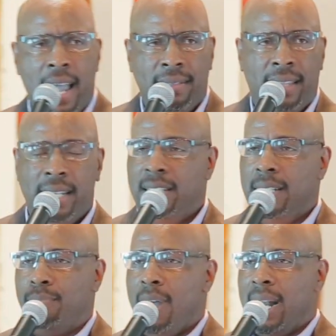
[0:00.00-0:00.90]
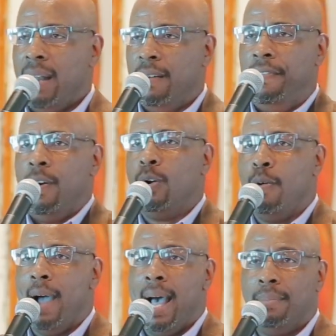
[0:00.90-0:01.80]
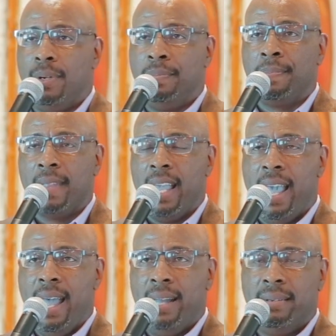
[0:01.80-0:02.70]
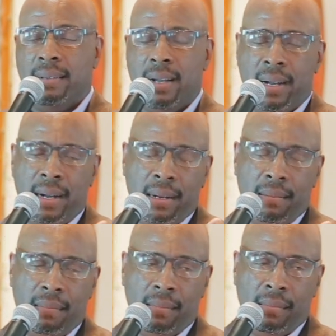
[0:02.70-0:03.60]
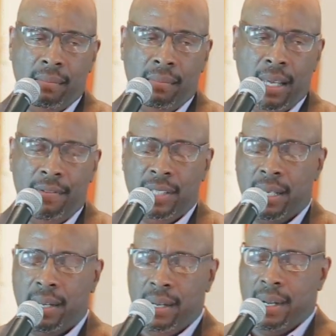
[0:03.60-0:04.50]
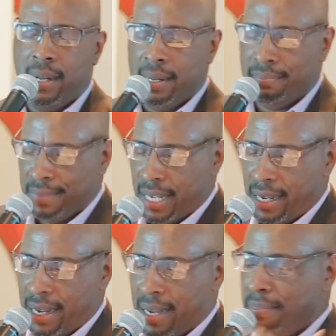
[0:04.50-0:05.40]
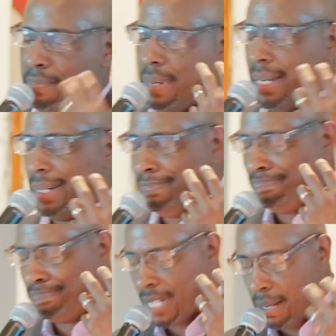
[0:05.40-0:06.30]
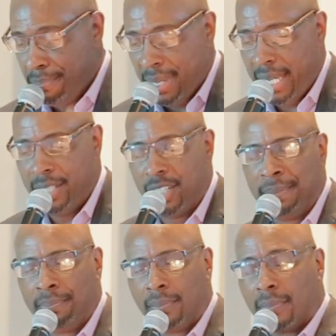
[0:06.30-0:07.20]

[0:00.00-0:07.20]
and then she brought out a photo album, and uh, there was a a, a, a, um, a beach